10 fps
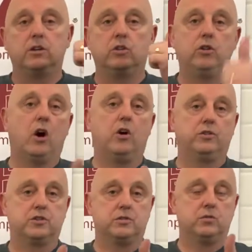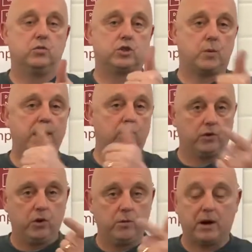Not on suede or
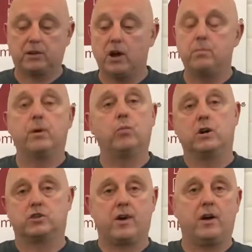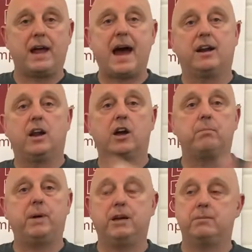nubuck though, but works great on aniline,
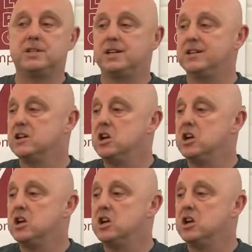pigmented,